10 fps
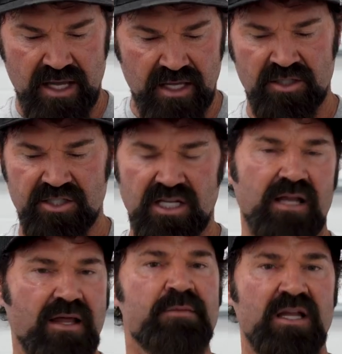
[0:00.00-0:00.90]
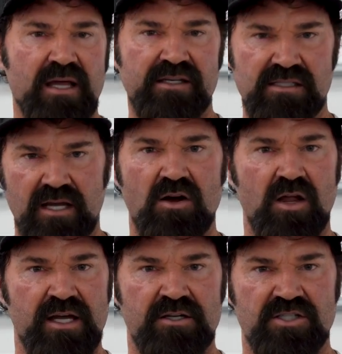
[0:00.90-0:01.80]
energy. I let my legs take
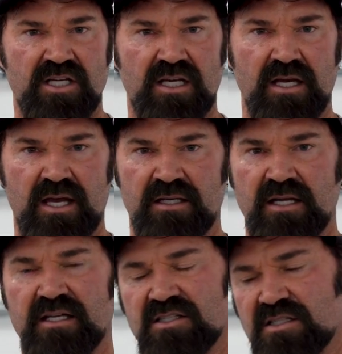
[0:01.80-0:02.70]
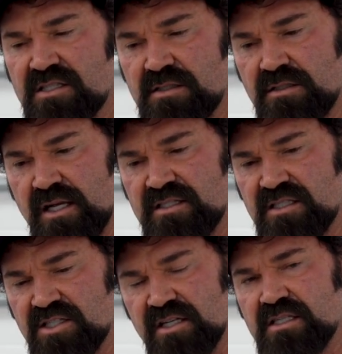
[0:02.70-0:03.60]
all the energy, and it's
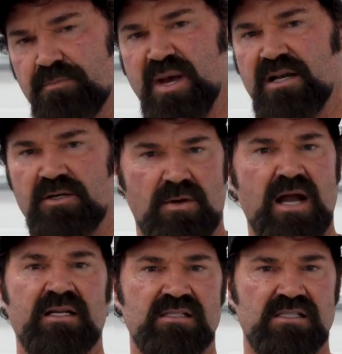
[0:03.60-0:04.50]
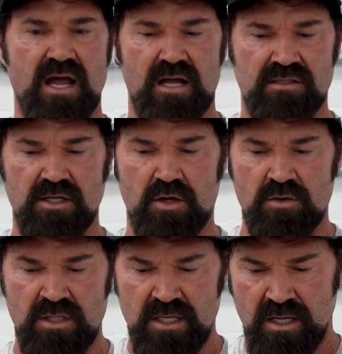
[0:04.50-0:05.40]
just a better riding style. So